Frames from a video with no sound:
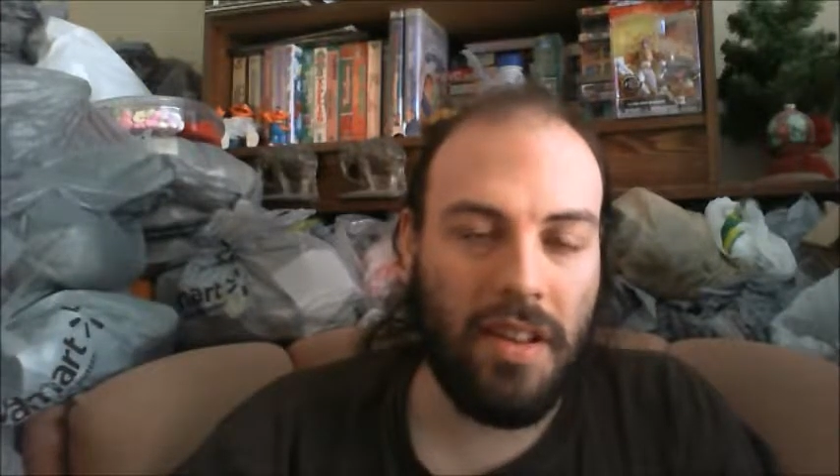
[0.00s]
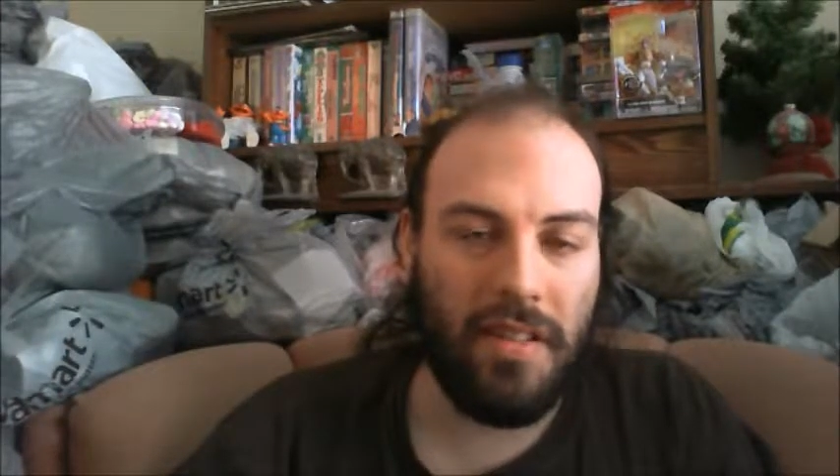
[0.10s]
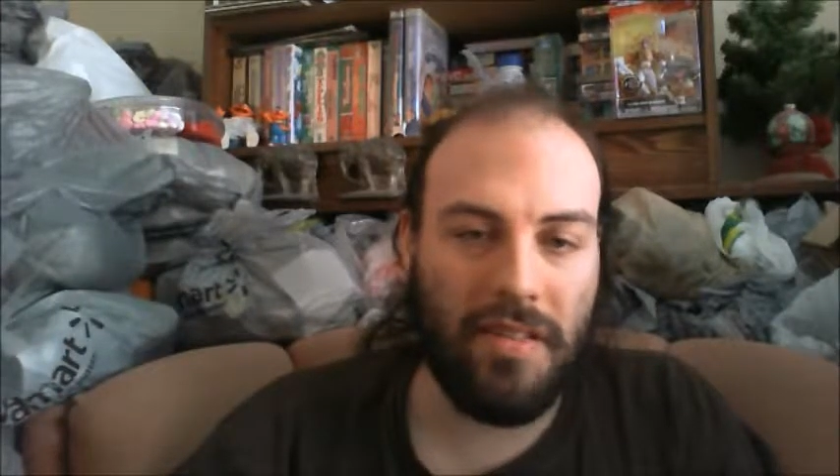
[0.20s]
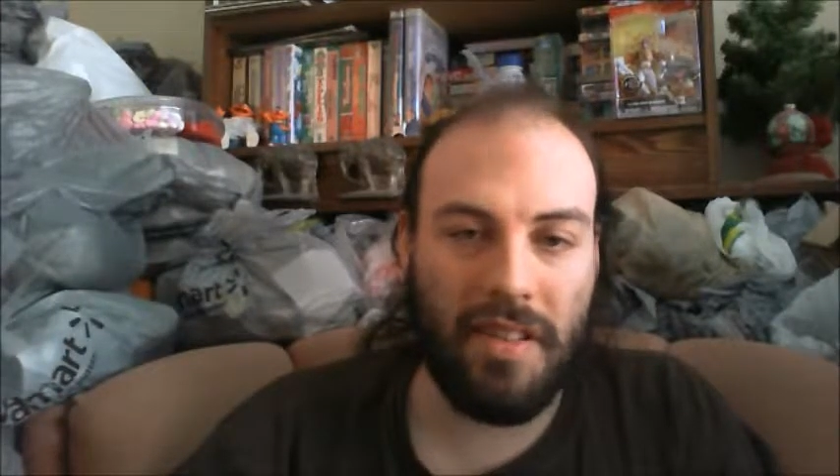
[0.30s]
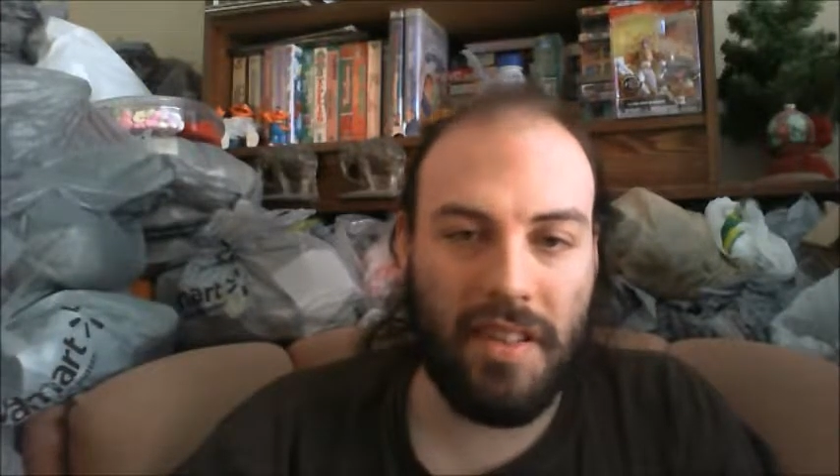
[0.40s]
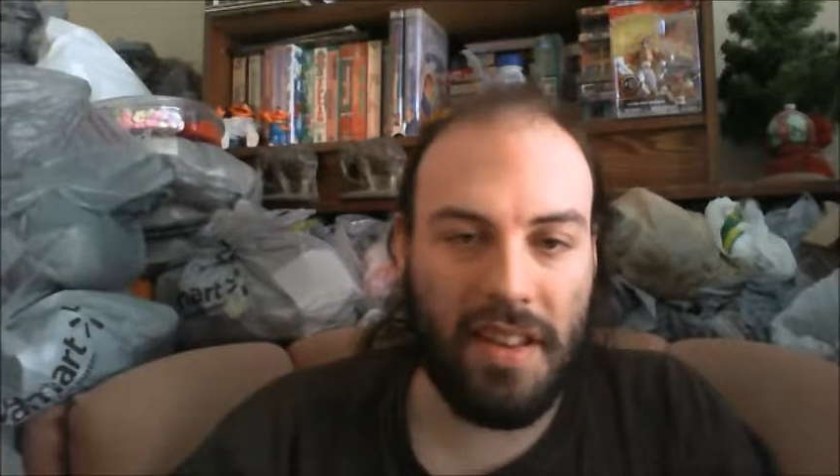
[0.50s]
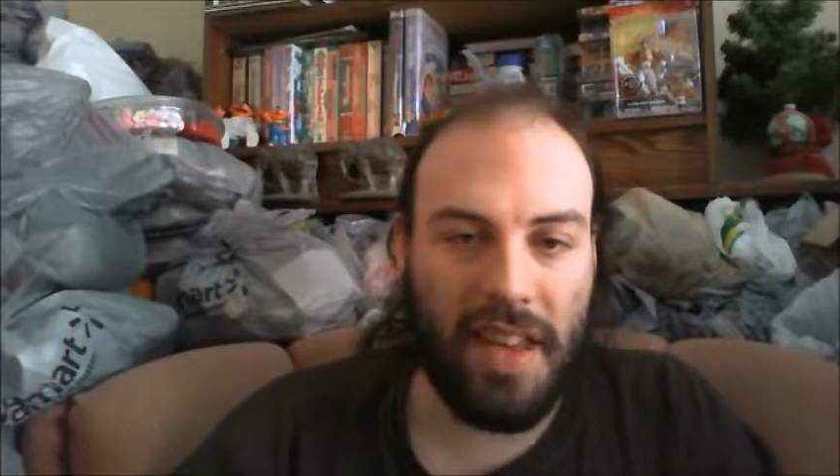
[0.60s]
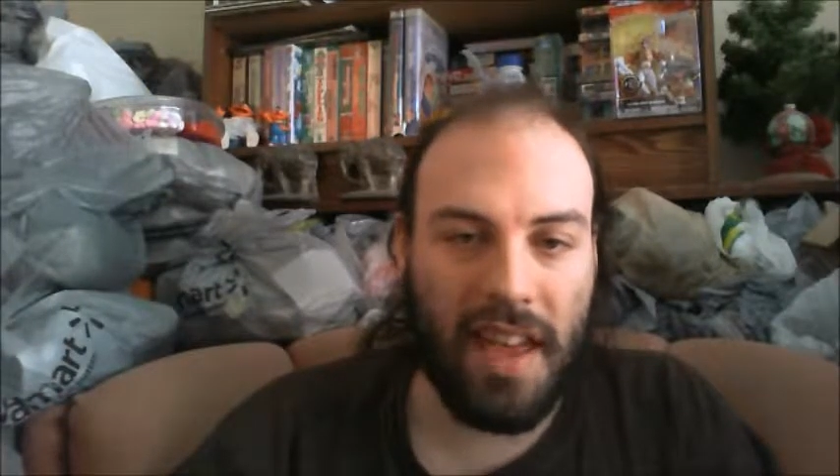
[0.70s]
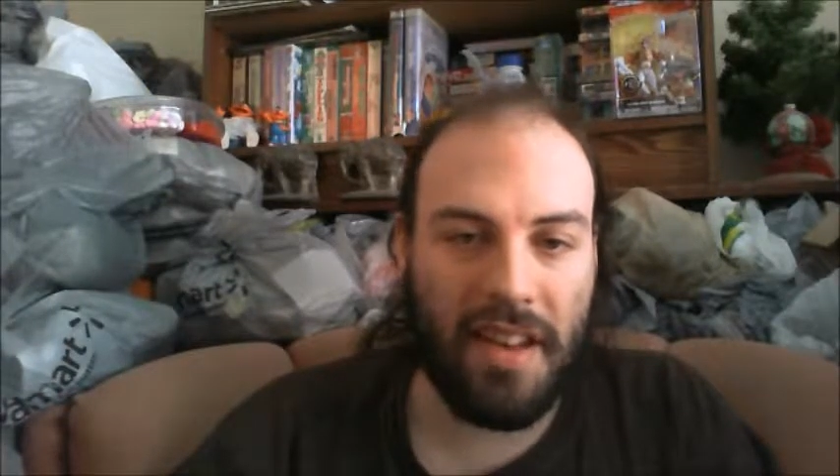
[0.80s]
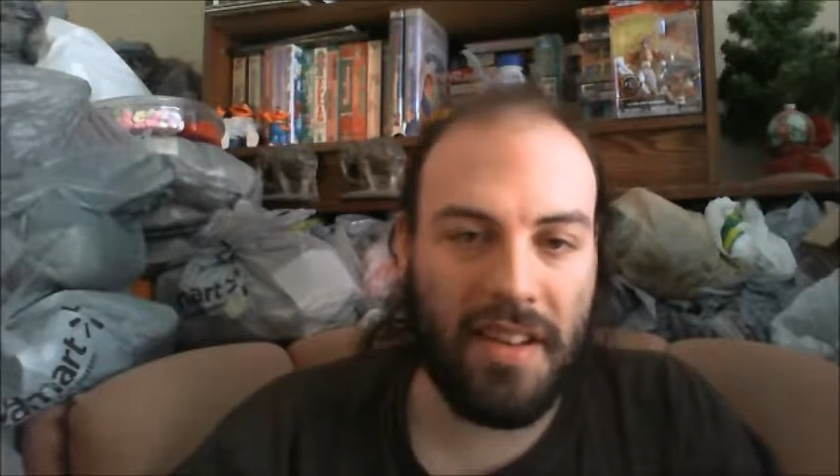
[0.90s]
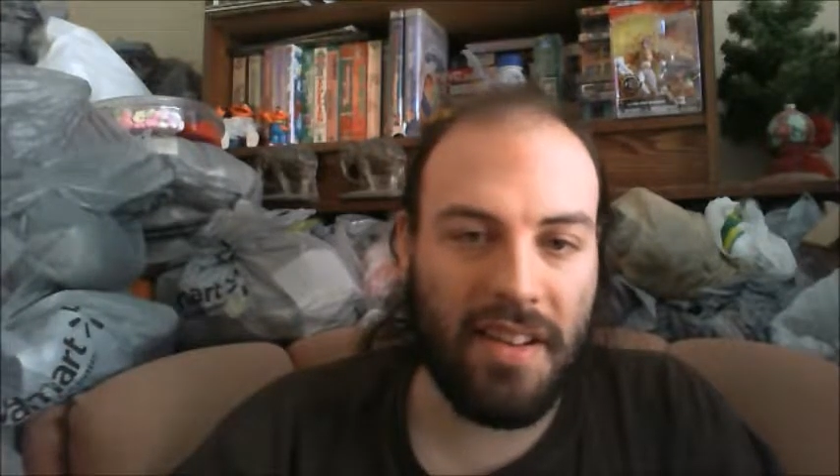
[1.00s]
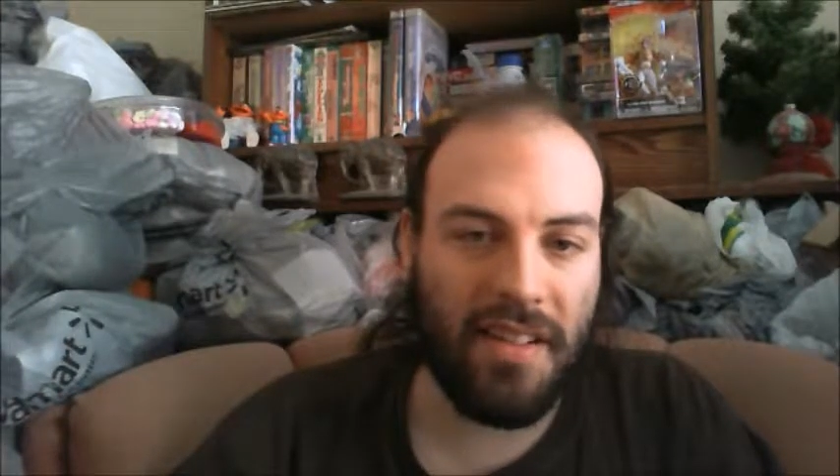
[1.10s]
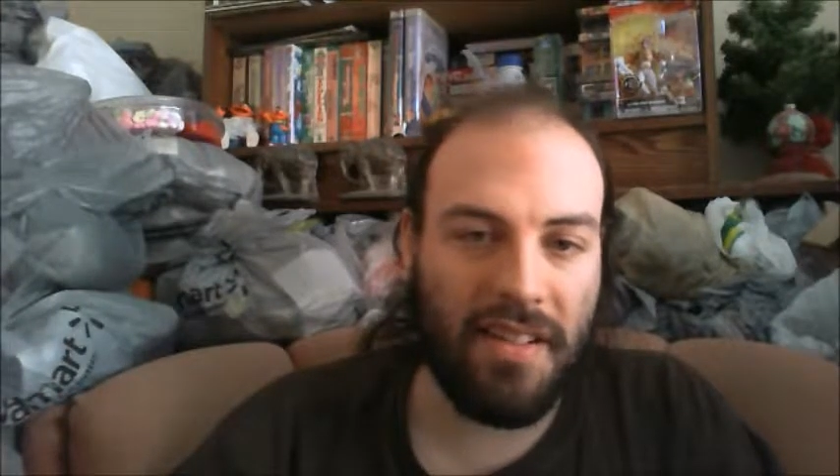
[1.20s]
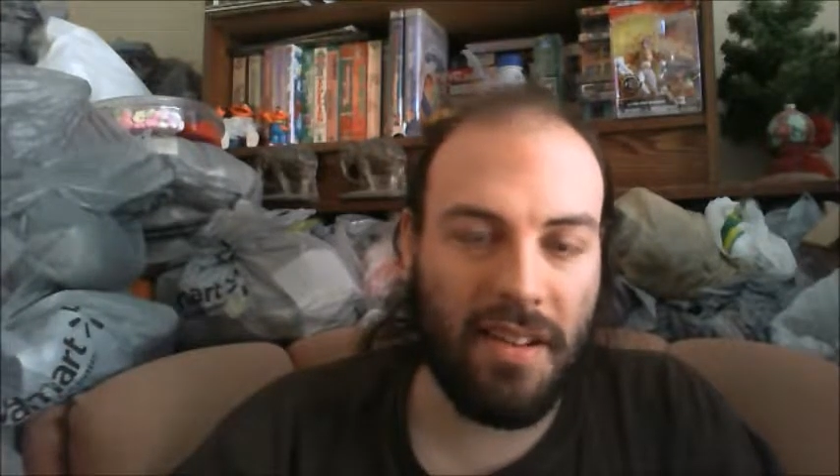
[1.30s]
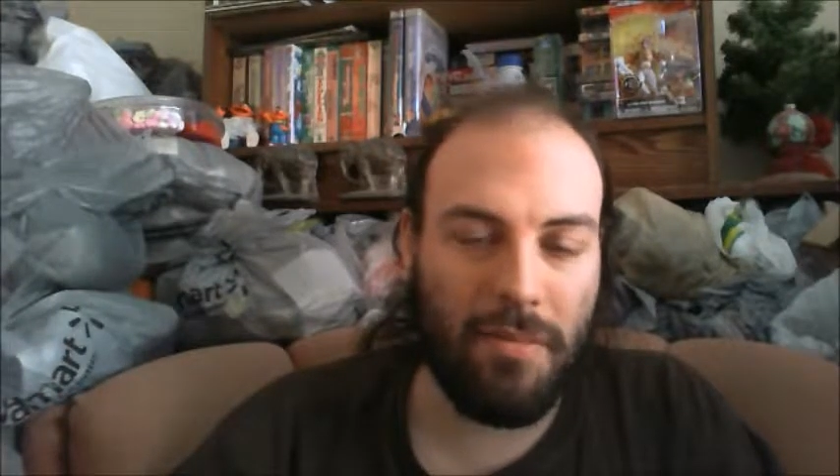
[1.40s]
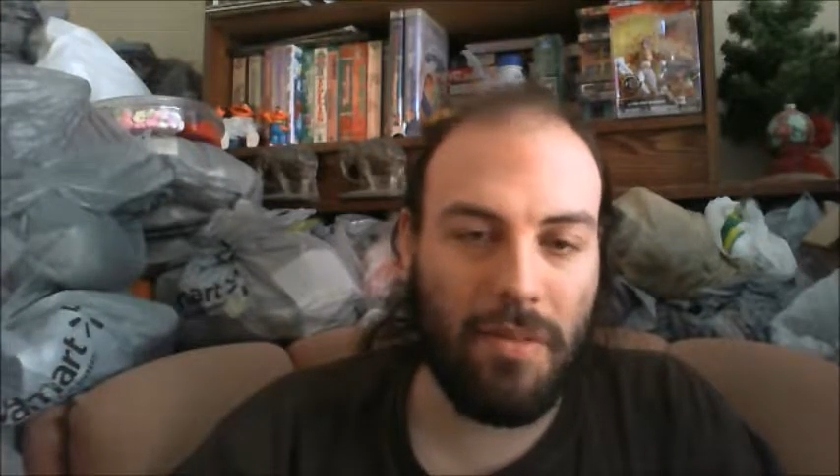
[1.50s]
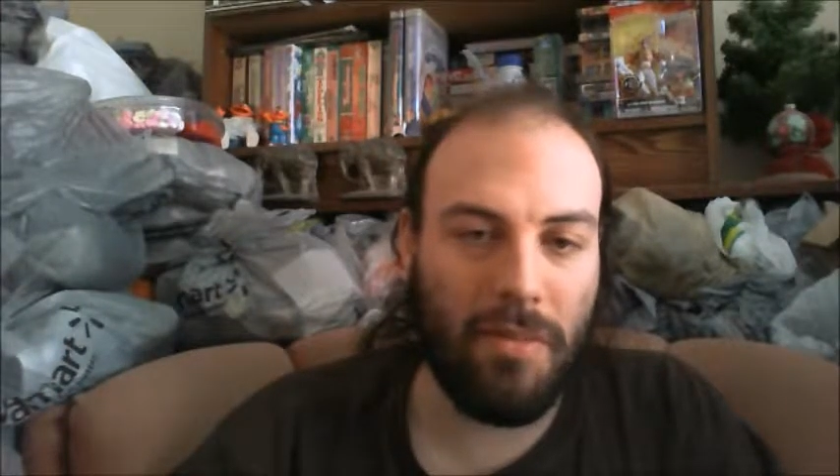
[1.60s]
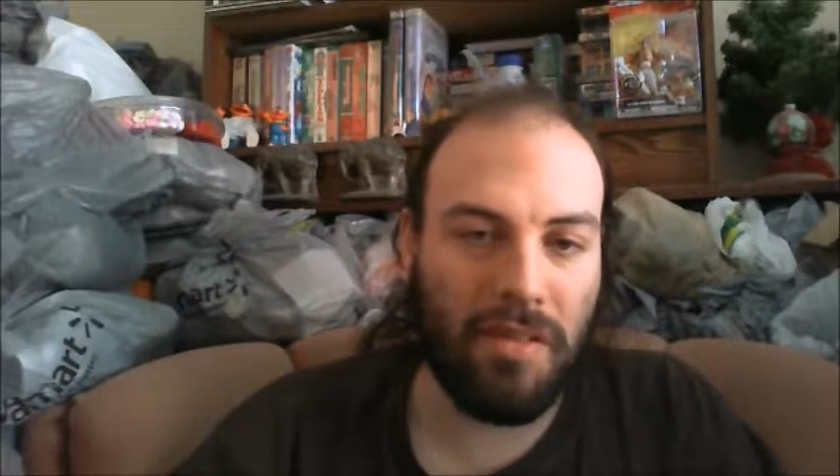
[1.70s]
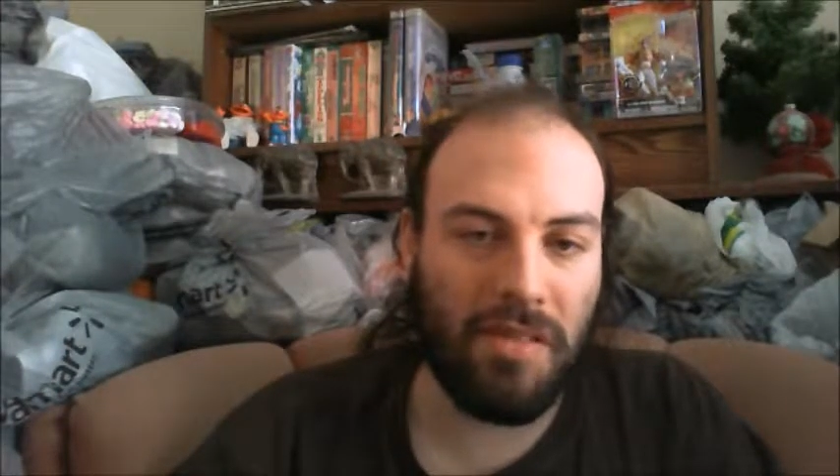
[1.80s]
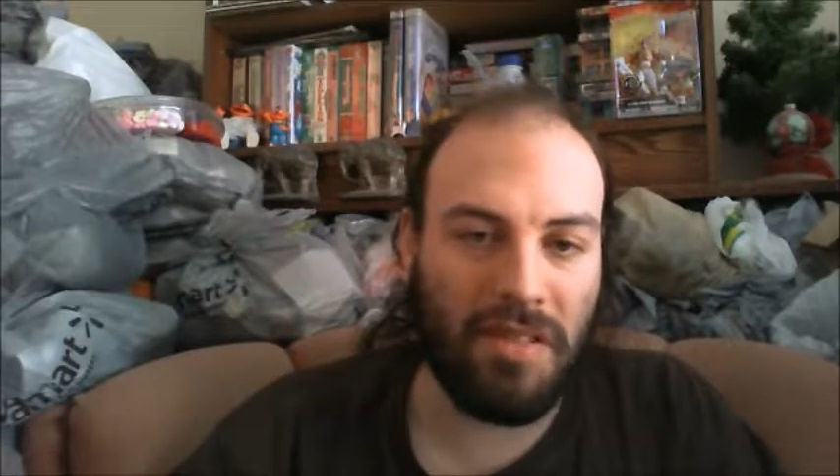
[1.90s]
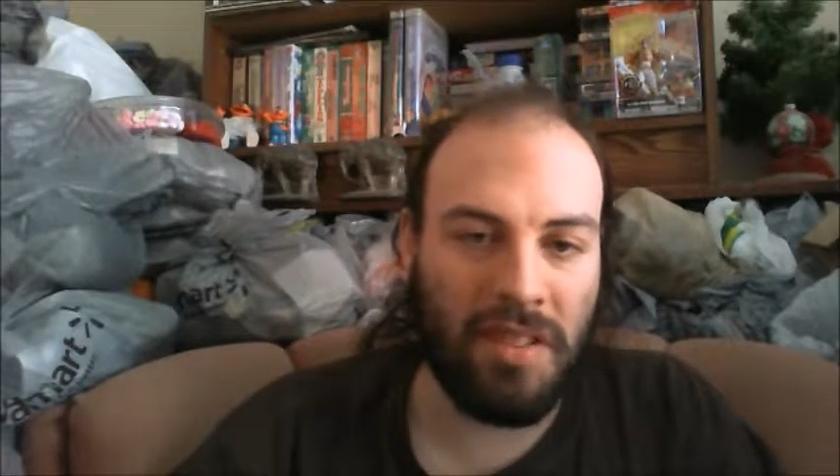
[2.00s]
is starting in Canada tomorrow.